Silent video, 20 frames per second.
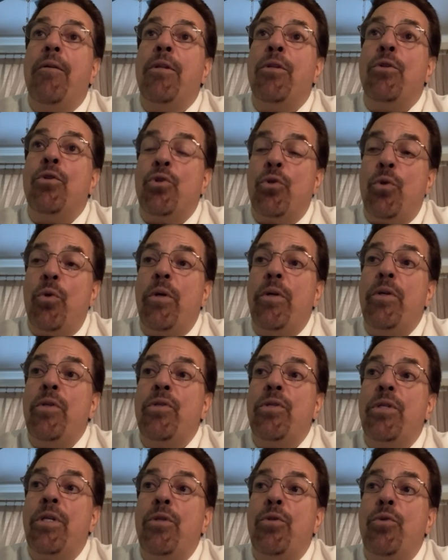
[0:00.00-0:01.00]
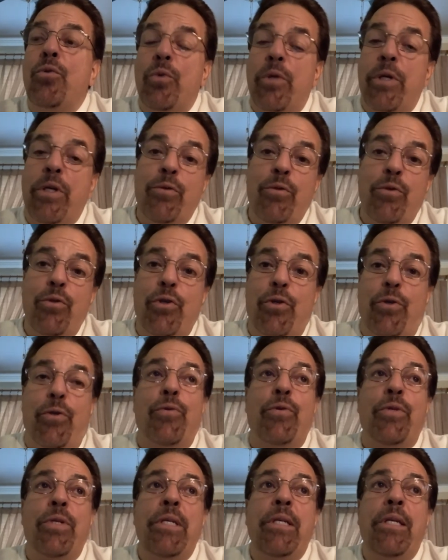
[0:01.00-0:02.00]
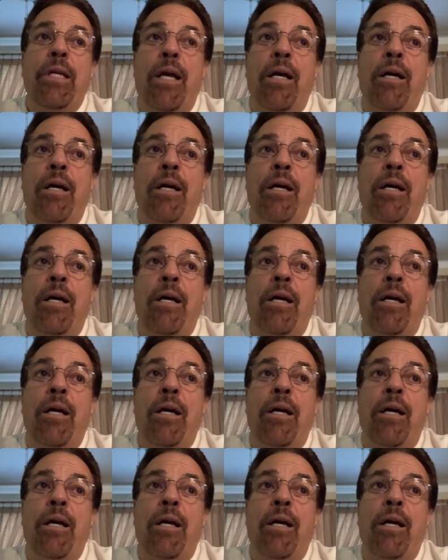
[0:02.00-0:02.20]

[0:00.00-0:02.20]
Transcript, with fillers: Insurance in Newark, New Jersey.